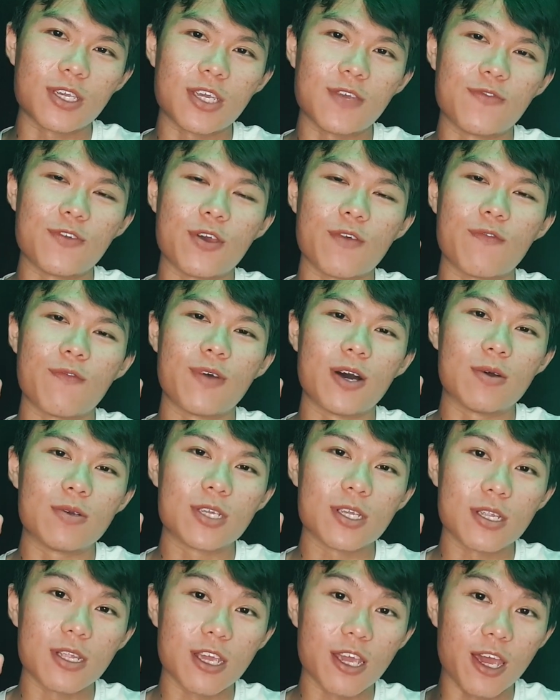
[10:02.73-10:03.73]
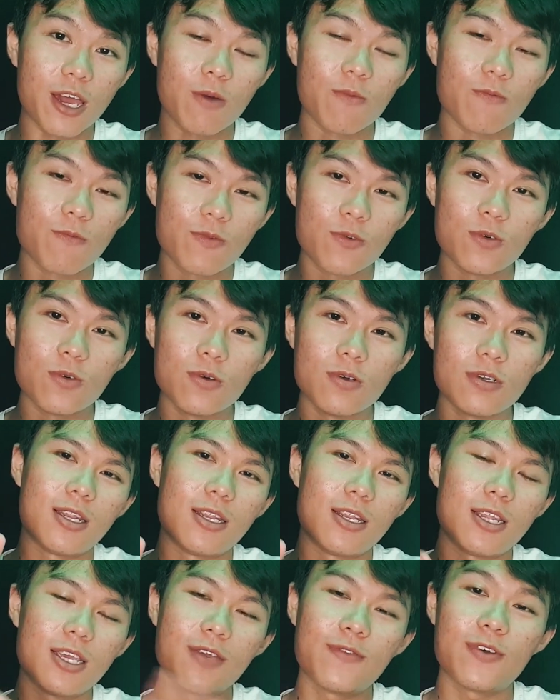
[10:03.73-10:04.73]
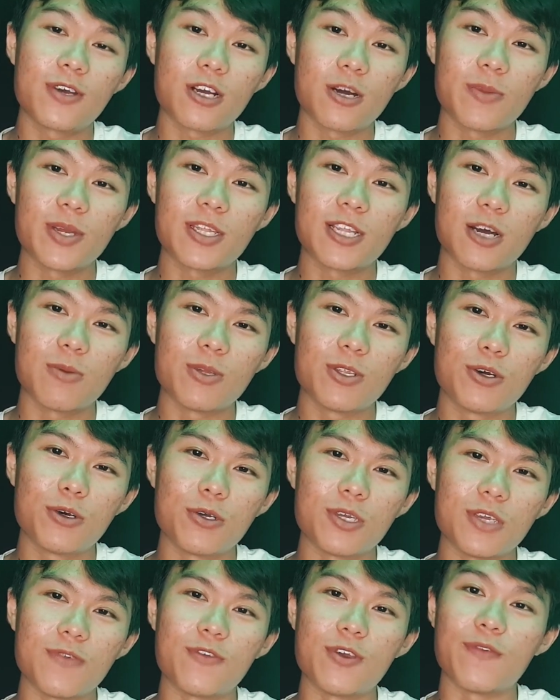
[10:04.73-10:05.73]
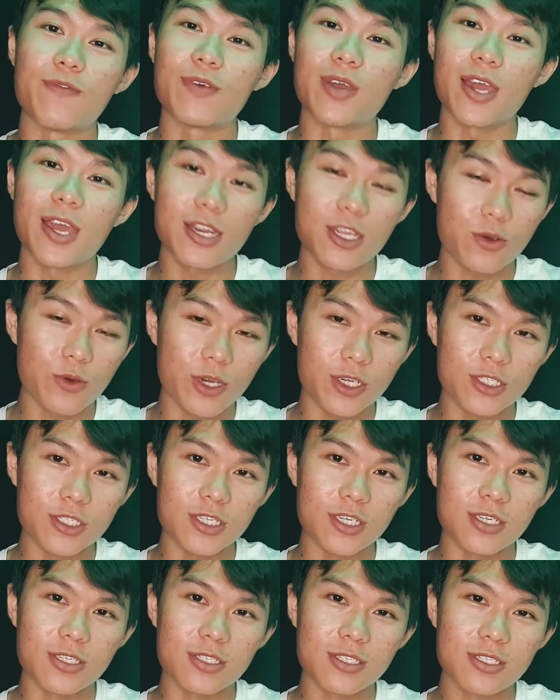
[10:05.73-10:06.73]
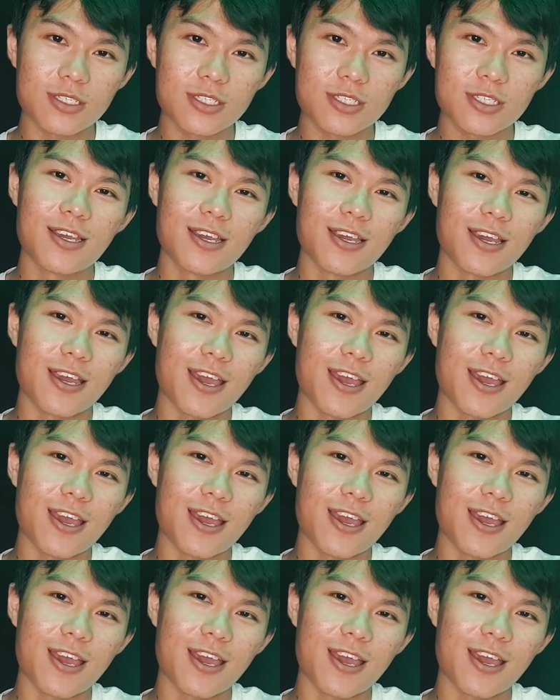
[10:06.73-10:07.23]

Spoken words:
if you have found it helpful. Leave a comment down below if you have any questions.